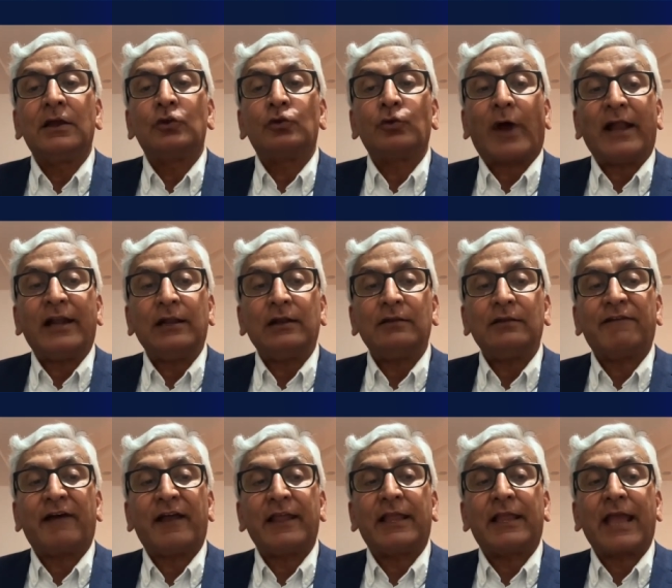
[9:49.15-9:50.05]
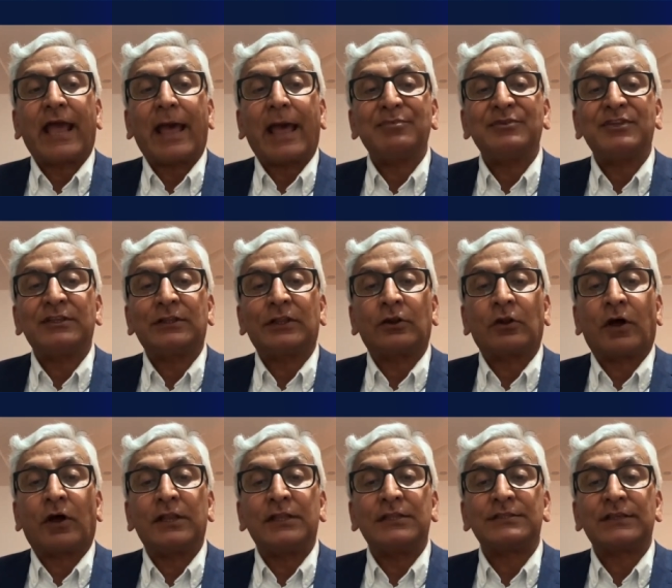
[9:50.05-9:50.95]
to identify gaps in the
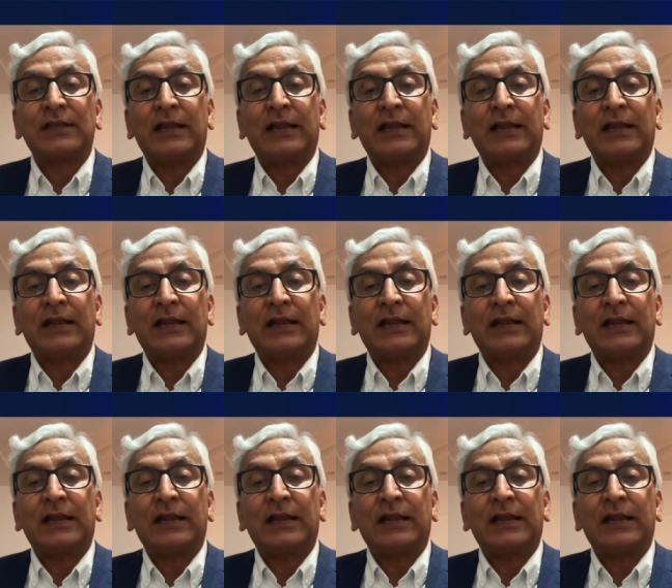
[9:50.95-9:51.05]
knowledge